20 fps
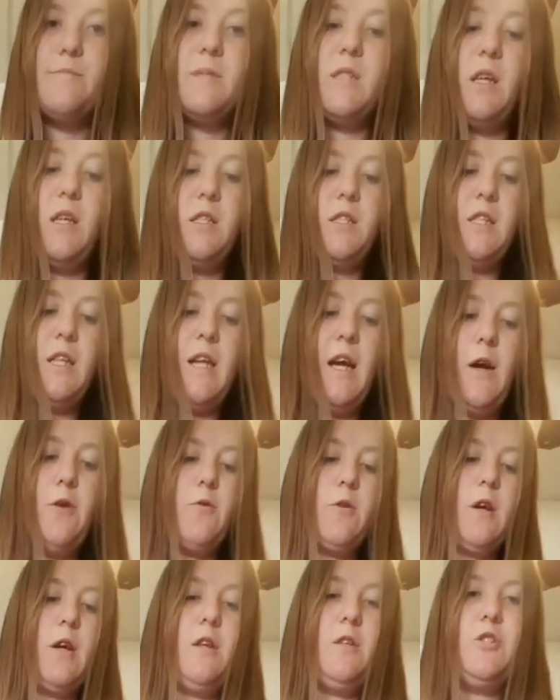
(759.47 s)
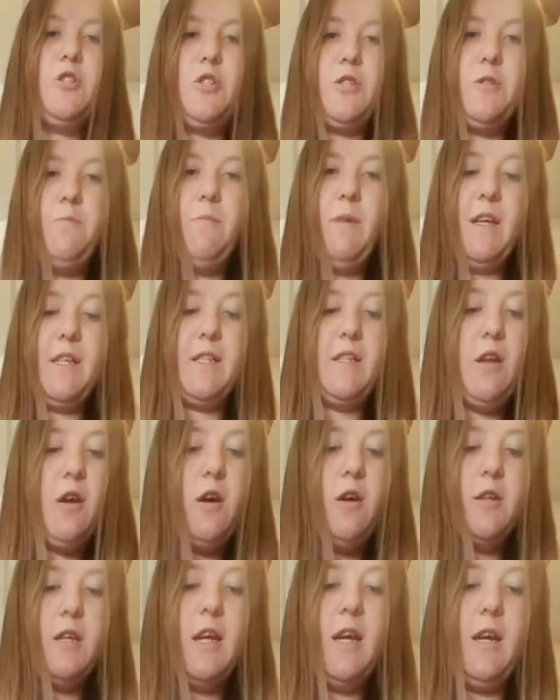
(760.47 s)
So now we're going to just mix it
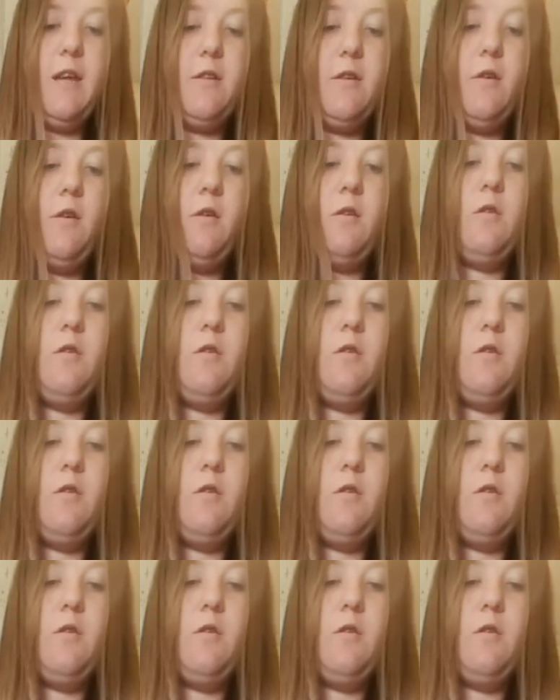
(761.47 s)
all together.